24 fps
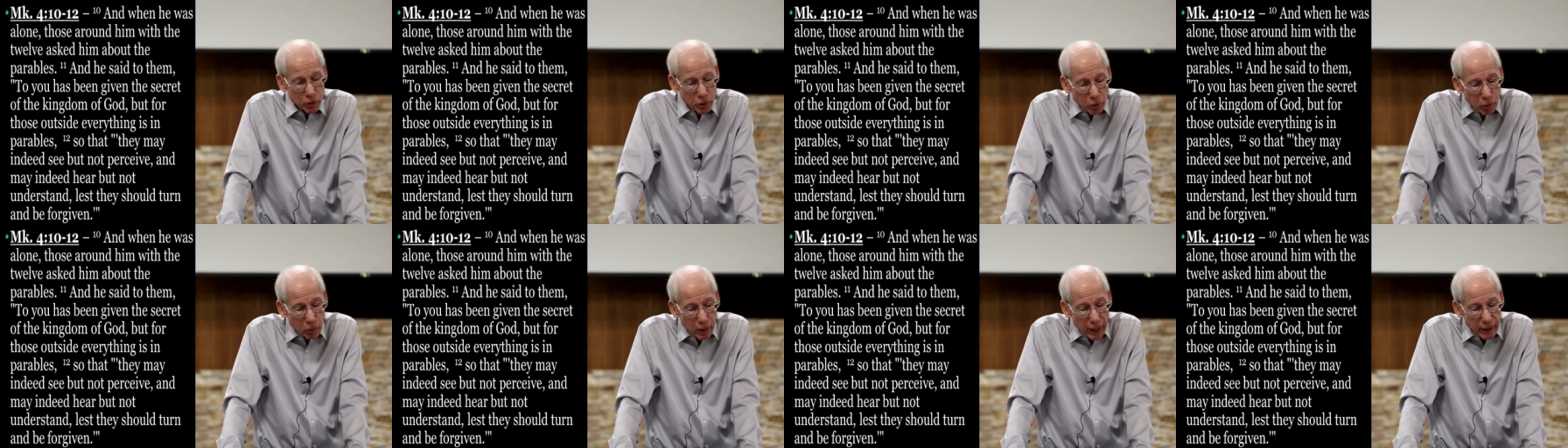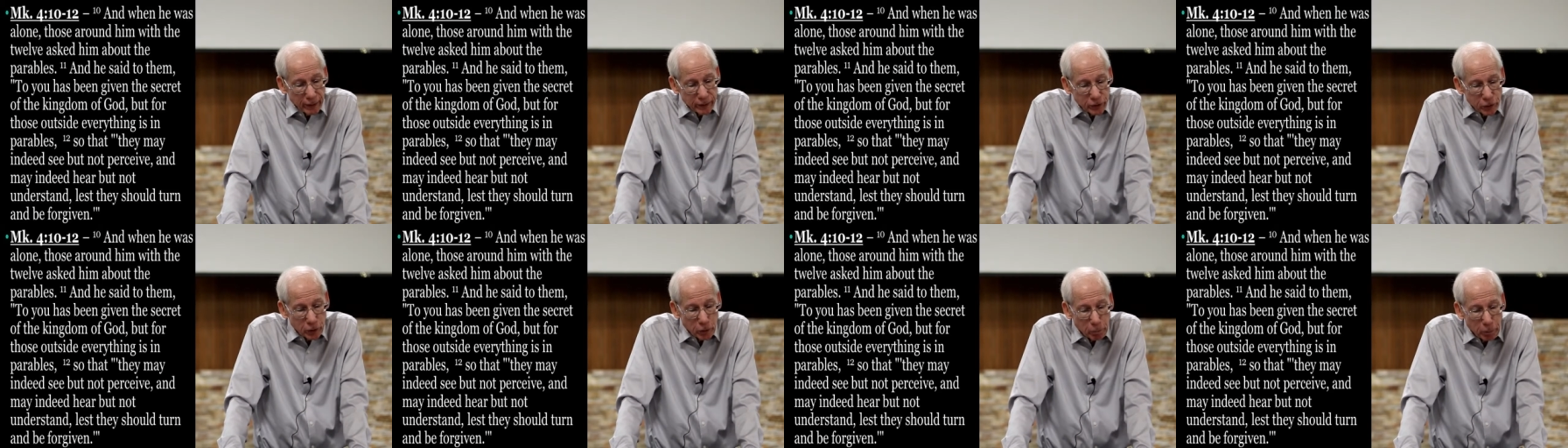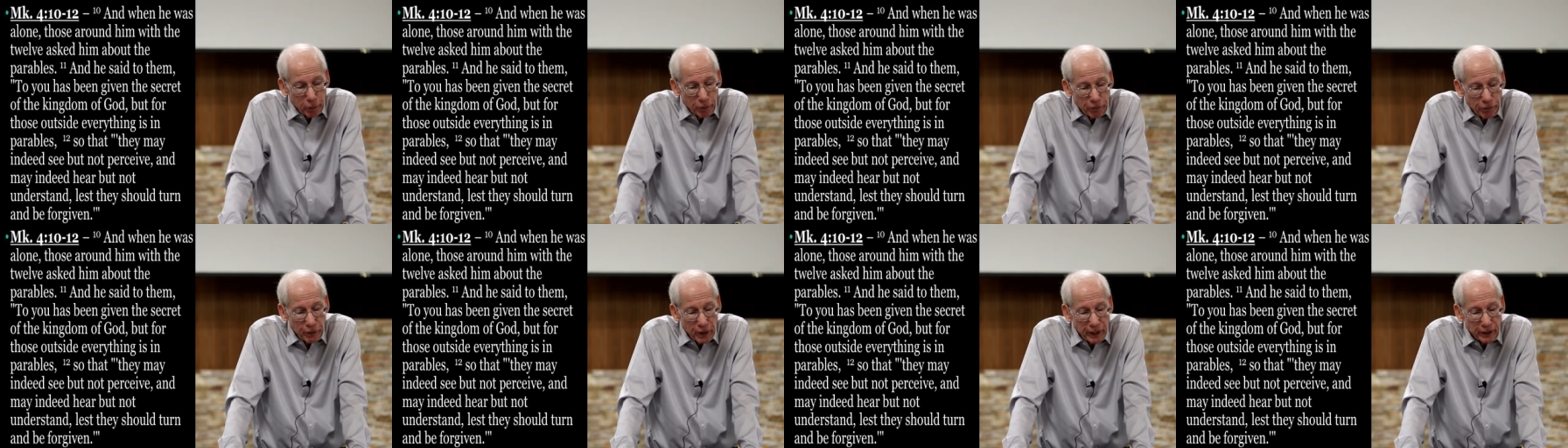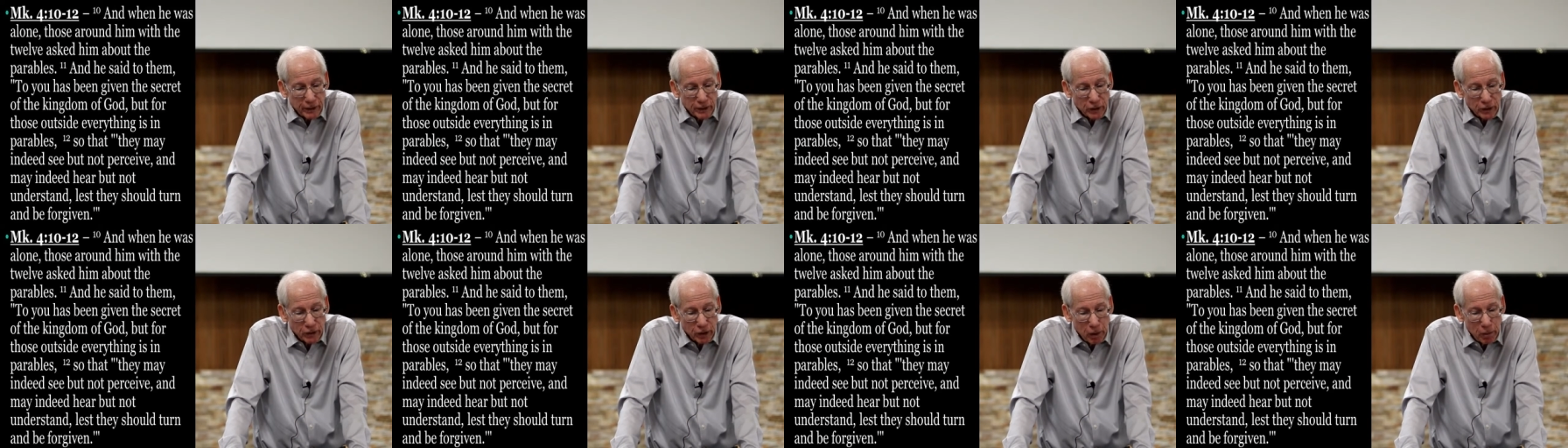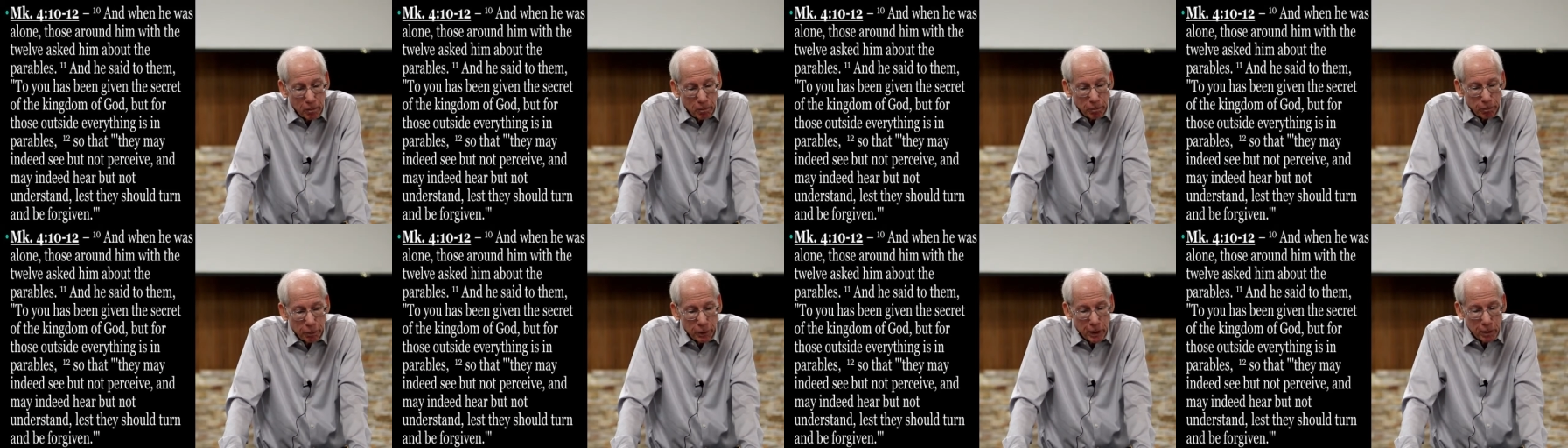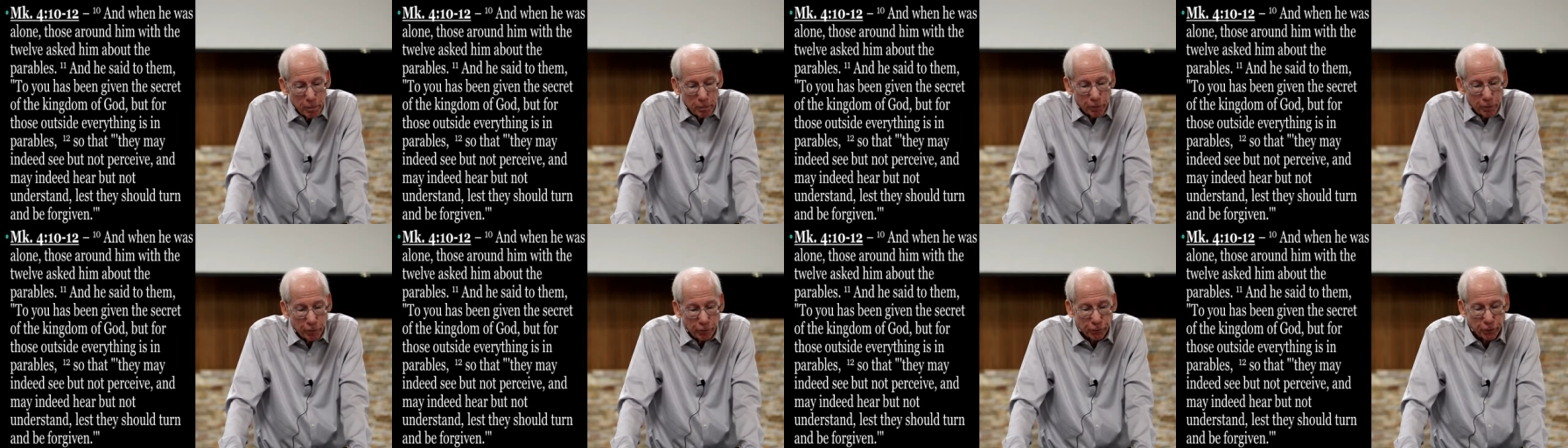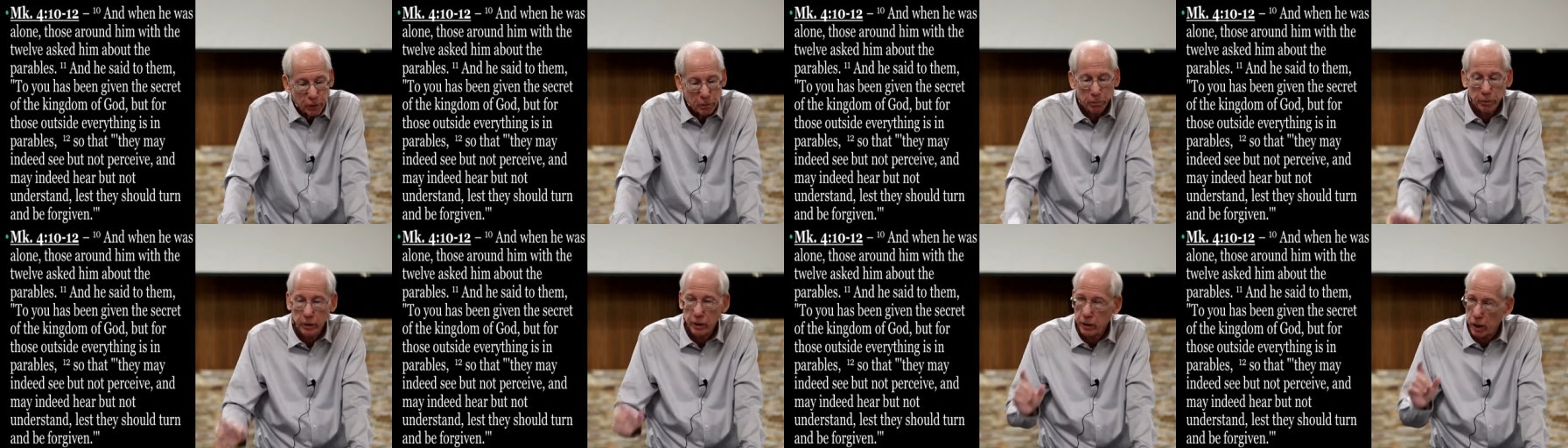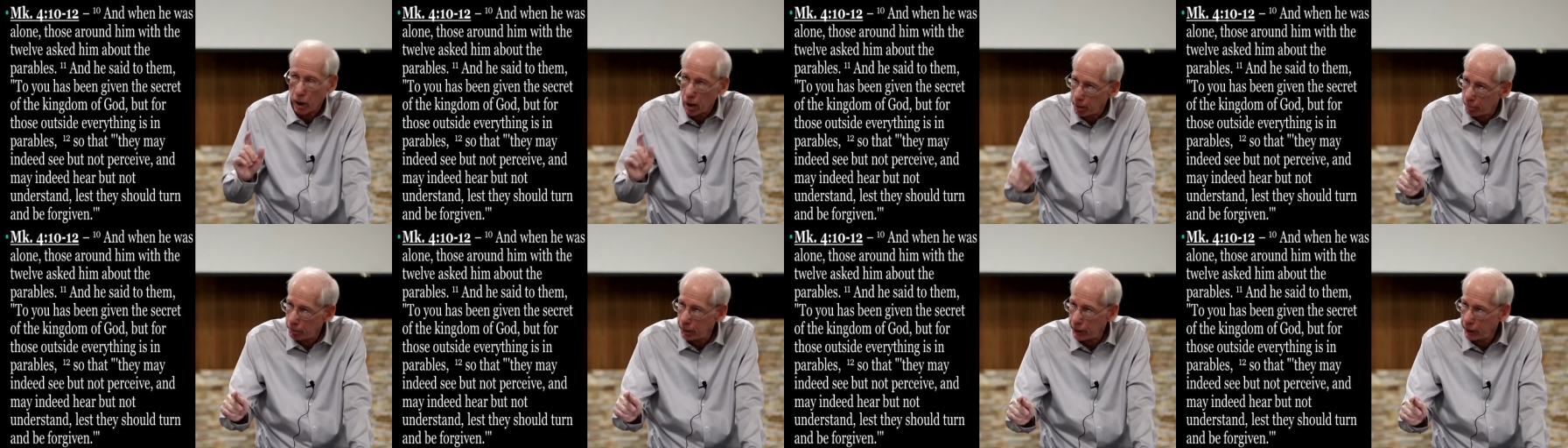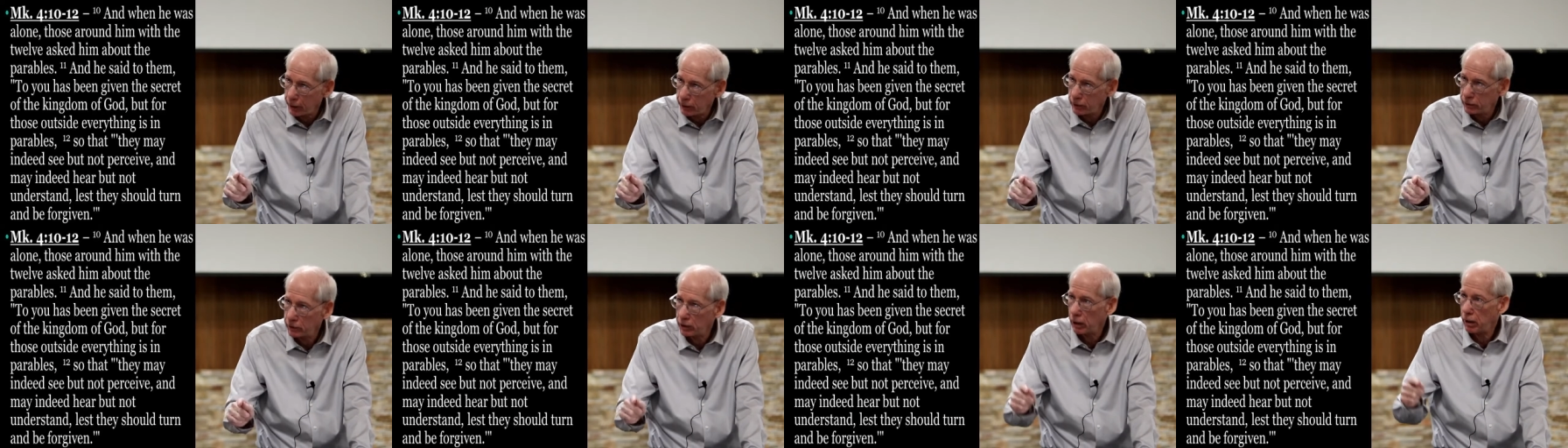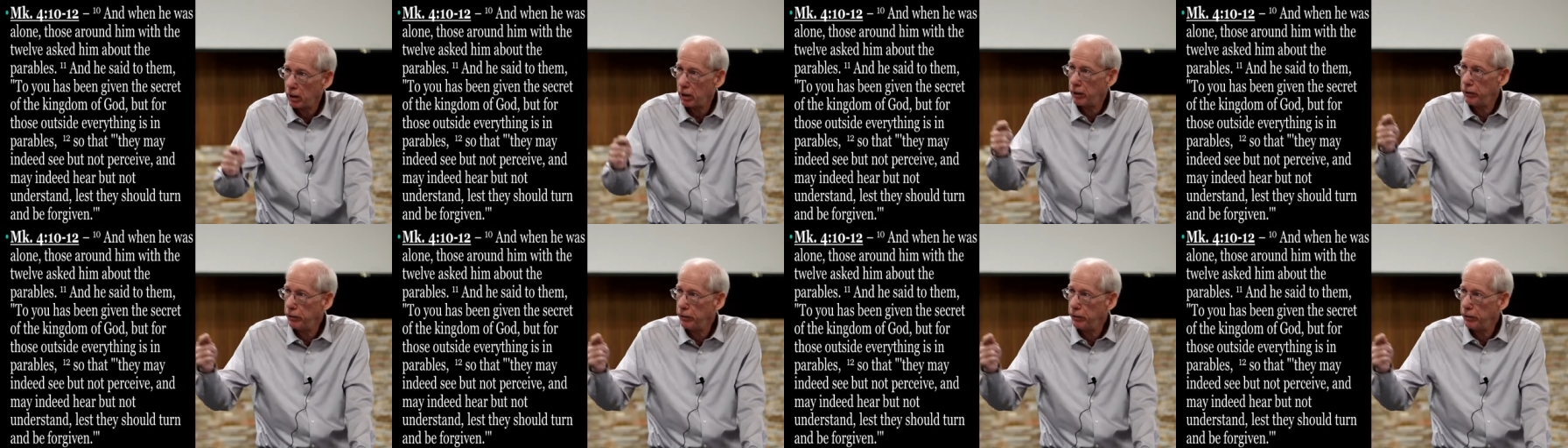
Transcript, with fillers: so as to prevent some people from coming to